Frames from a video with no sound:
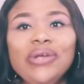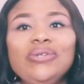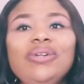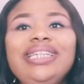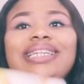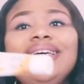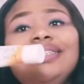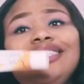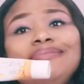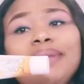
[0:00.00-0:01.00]
So
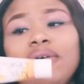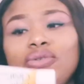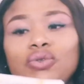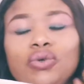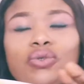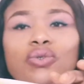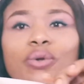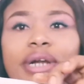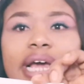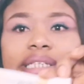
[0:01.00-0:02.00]
this smells
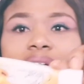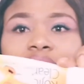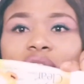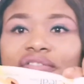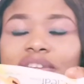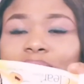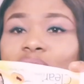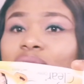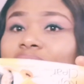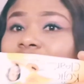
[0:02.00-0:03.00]
so nice. I love it
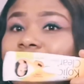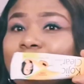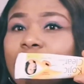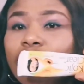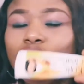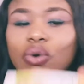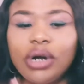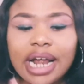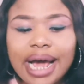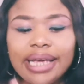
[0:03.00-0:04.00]
because it smells so
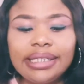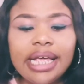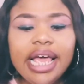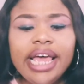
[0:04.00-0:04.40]
nice.